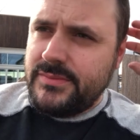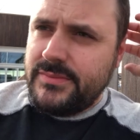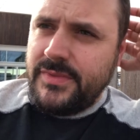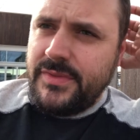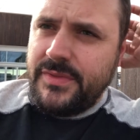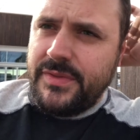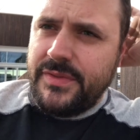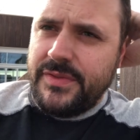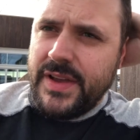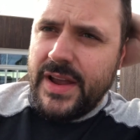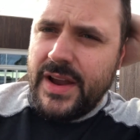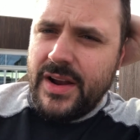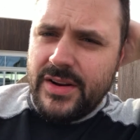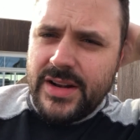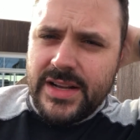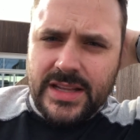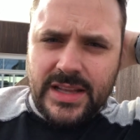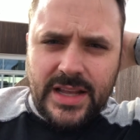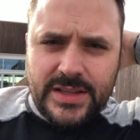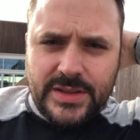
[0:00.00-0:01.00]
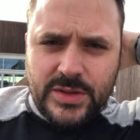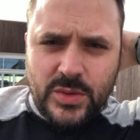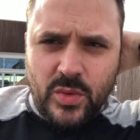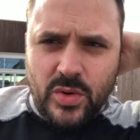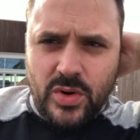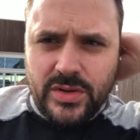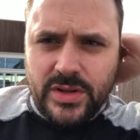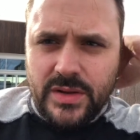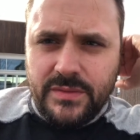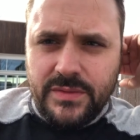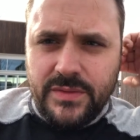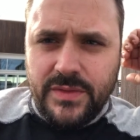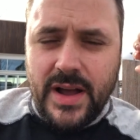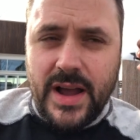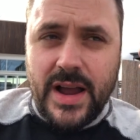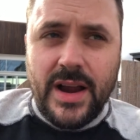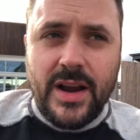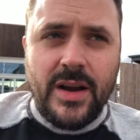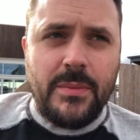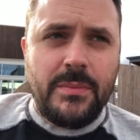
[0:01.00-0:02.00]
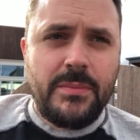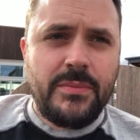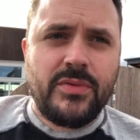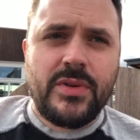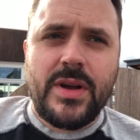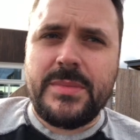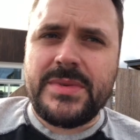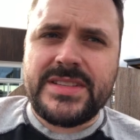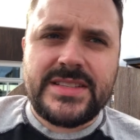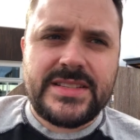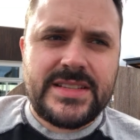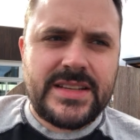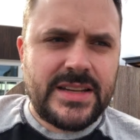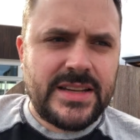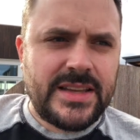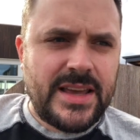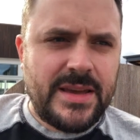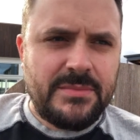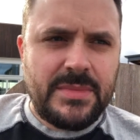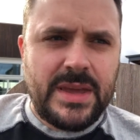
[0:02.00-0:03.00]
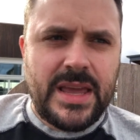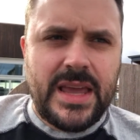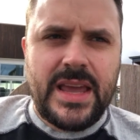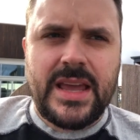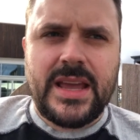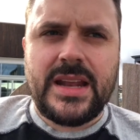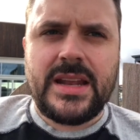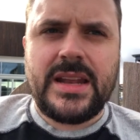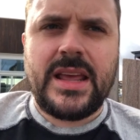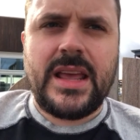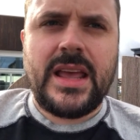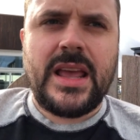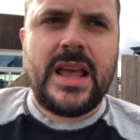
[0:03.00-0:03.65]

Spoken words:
Fair didn't light the world on fire. Premise didn't get made.